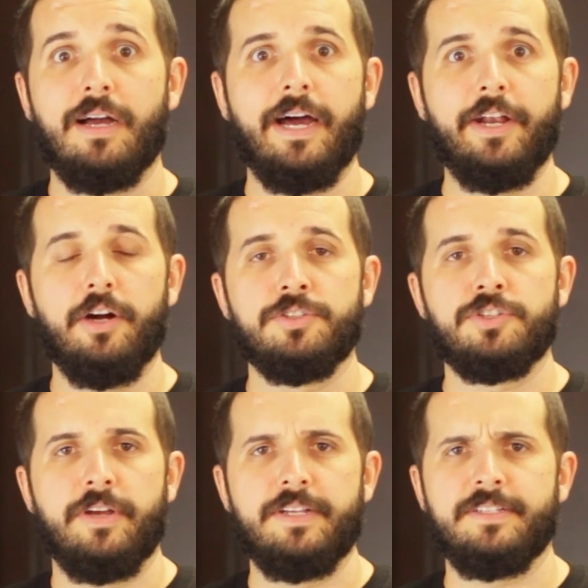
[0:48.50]
I know, it's
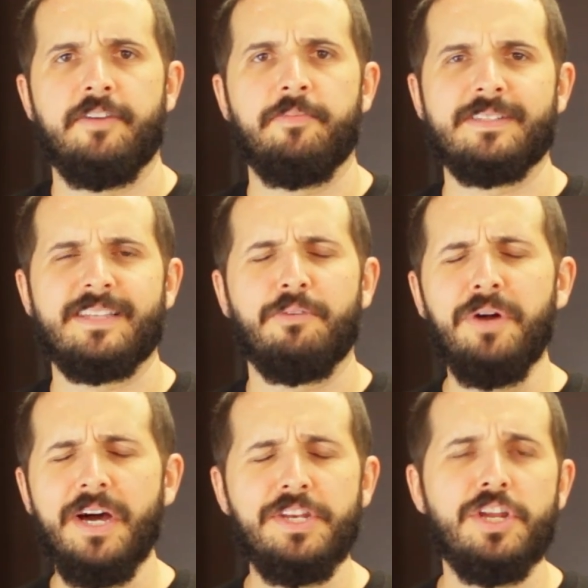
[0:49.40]
crazy. Everybody's like,
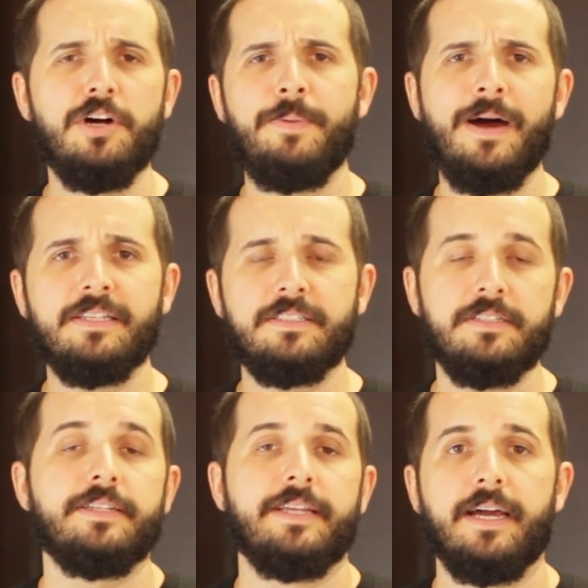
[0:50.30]
what, no
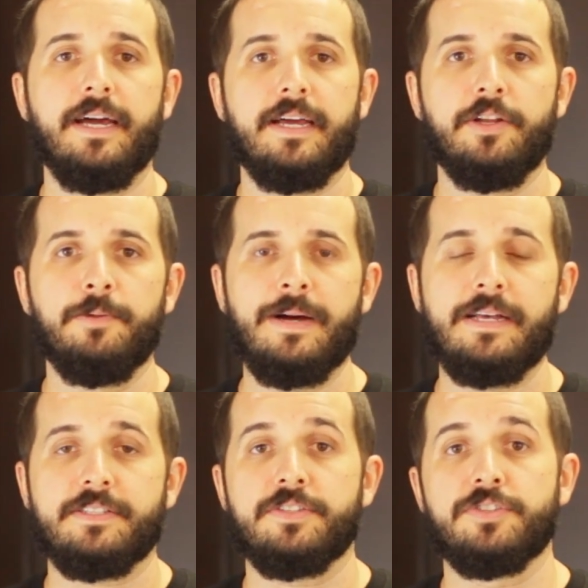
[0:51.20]
pasta? Yeah, no
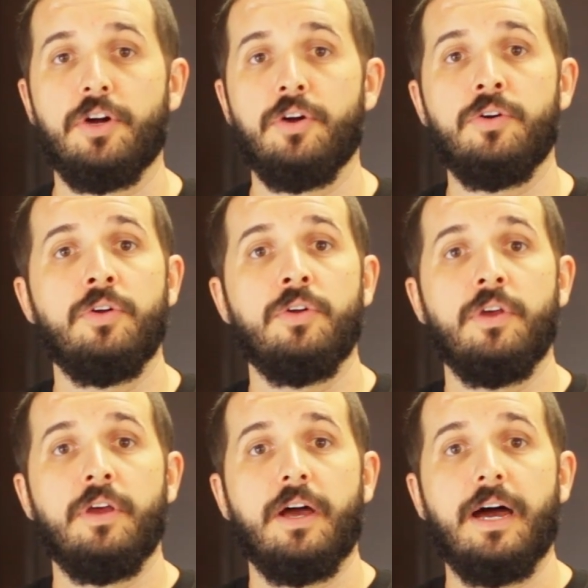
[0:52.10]
pasta. So
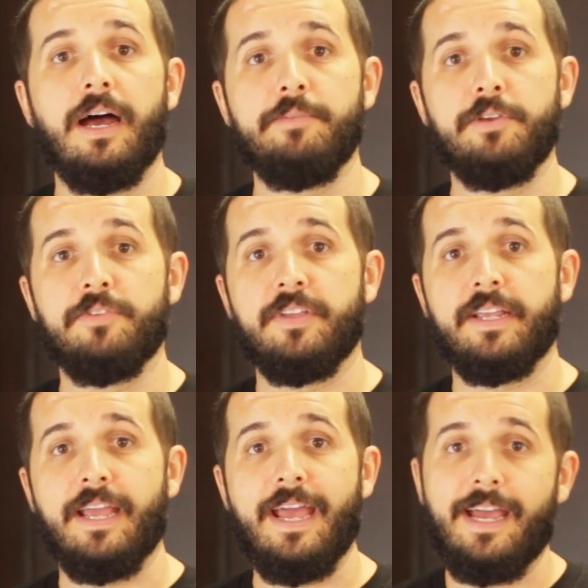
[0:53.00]
I'm
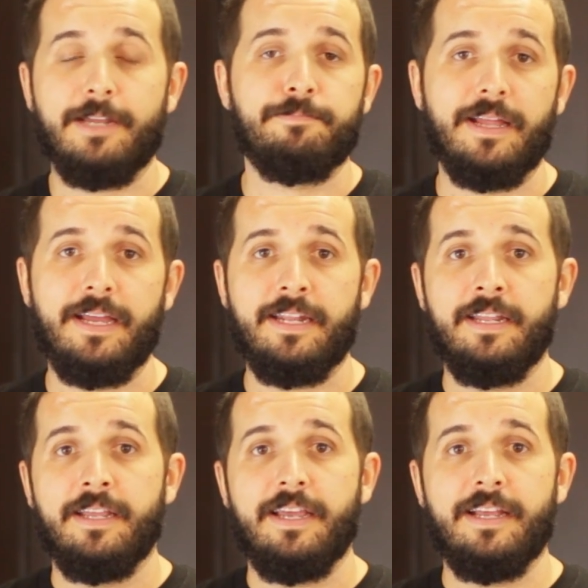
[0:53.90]
using eggplant
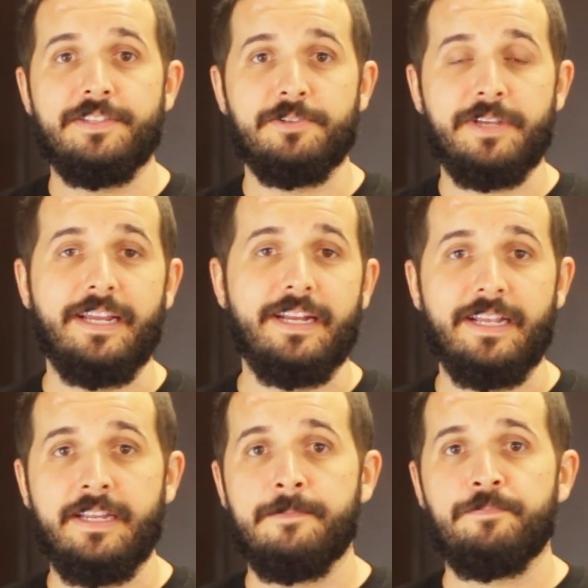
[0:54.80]
and
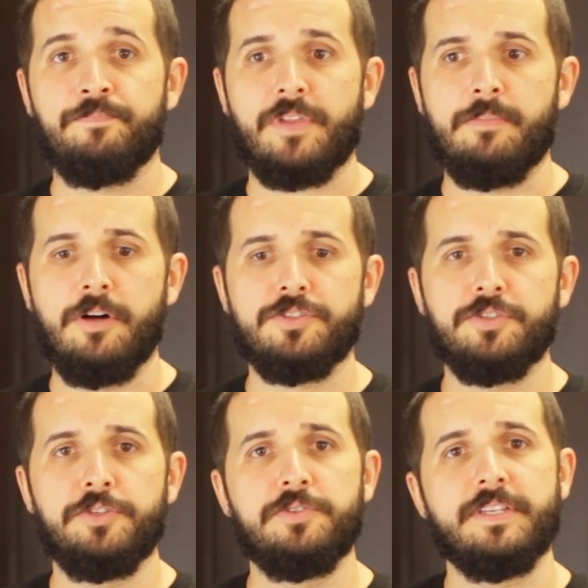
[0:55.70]
zucchini. I'm
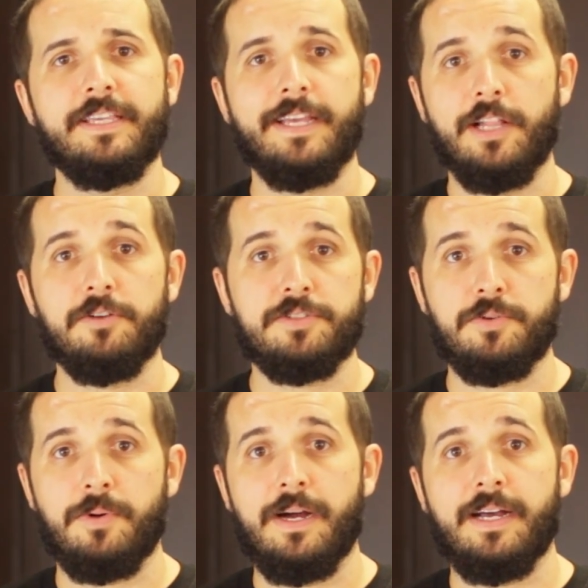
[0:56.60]
also using yellow
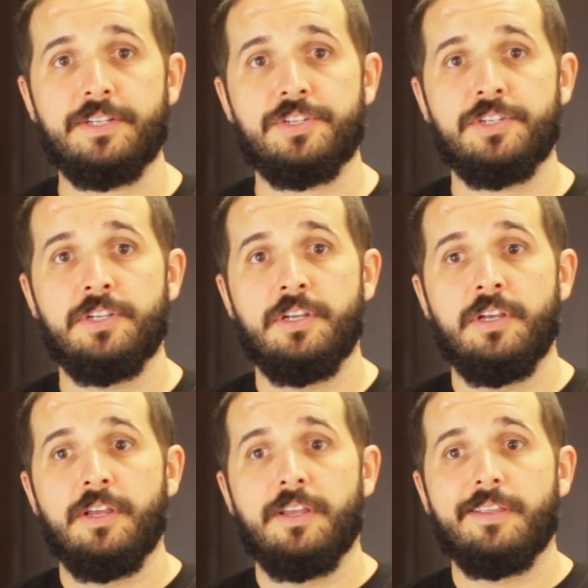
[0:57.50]
squash,
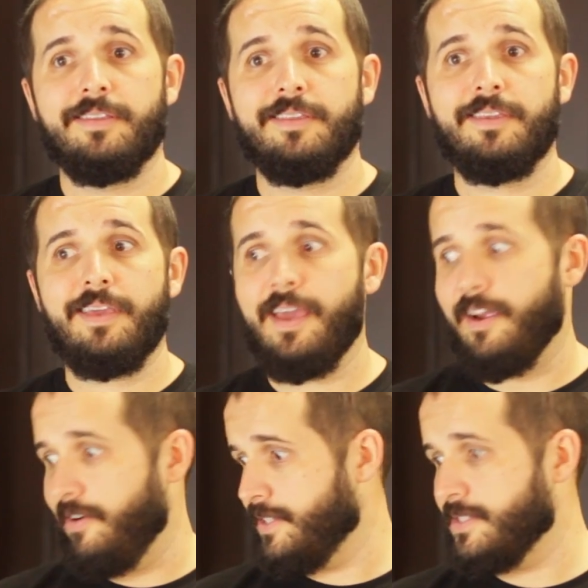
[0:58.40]

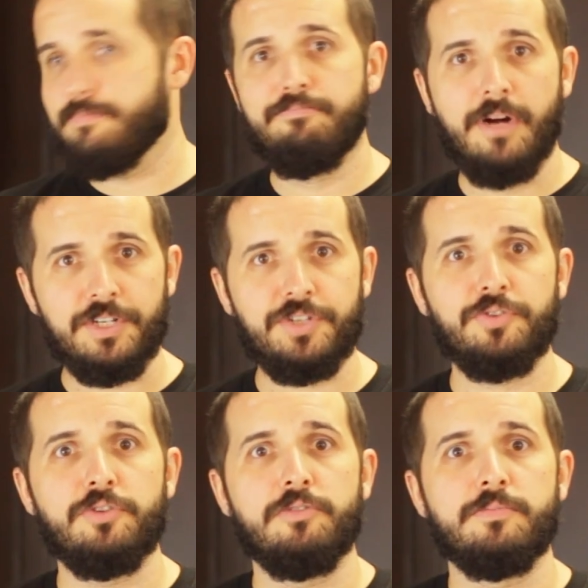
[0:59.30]
carrots,
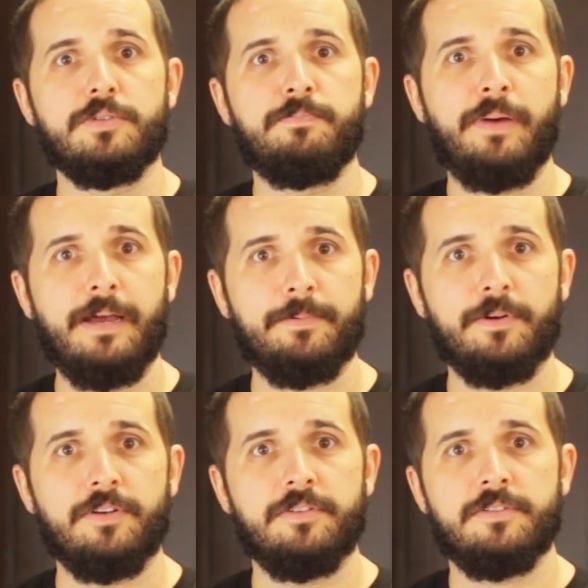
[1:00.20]
mushrooms,
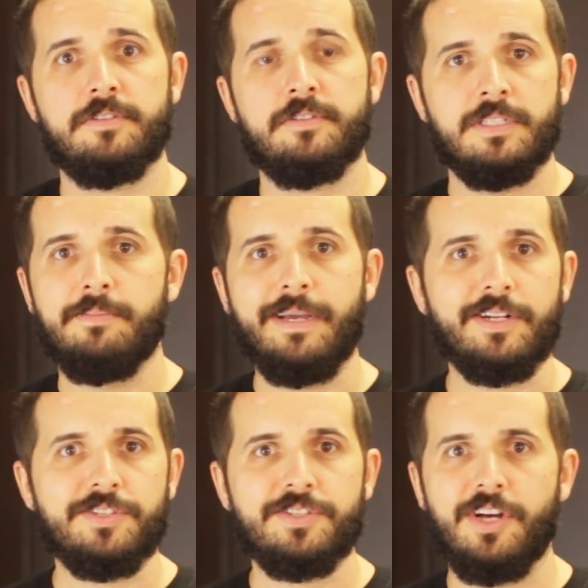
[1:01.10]
peppers,
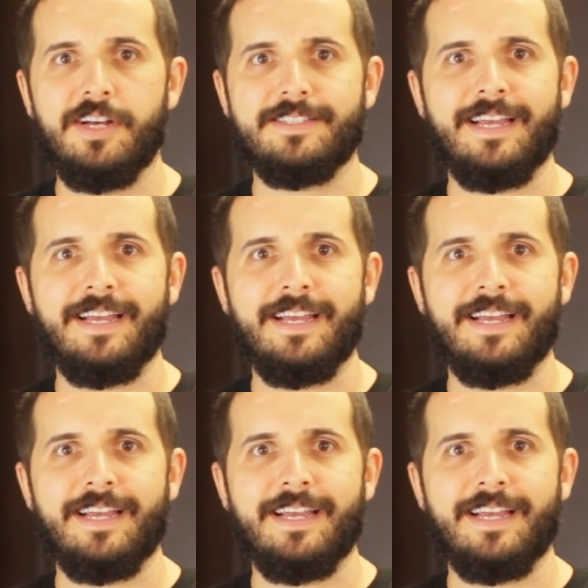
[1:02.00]
tomato sauce.